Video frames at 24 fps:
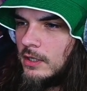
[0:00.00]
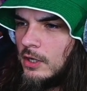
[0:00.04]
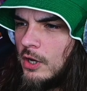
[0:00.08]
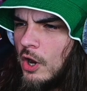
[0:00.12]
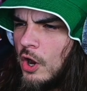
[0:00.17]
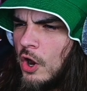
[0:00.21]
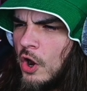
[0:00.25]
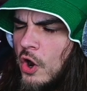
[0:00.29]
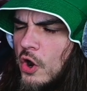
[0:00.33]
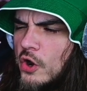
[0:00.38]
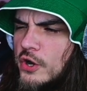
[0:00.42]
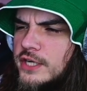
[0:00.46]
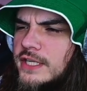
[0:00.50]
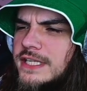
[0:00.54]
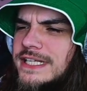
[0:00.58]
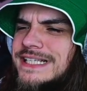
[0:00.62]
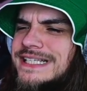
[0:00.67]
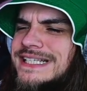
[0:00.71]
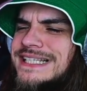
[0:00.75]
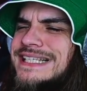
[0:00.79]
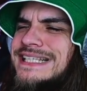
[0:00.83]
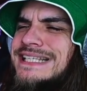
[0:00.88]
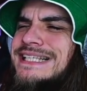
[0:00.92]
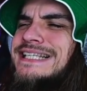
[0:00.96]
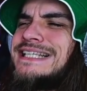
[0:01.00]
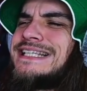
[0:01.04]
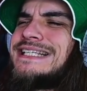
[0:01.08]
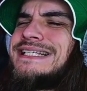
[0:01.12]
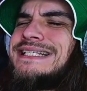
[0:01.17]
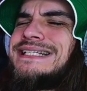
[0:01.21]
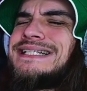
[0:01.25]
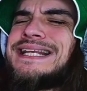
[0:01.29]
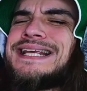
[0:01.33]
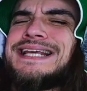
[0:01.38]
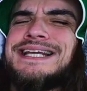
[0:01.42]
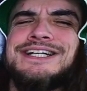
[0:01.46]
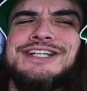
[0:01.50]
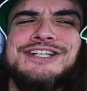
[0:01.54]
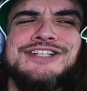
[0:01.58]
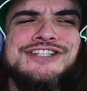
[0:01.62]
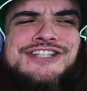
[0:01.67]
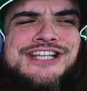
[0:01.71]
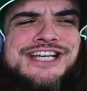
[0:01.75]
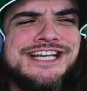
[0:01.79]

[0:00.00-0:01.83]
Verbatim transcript: Oh, and he steals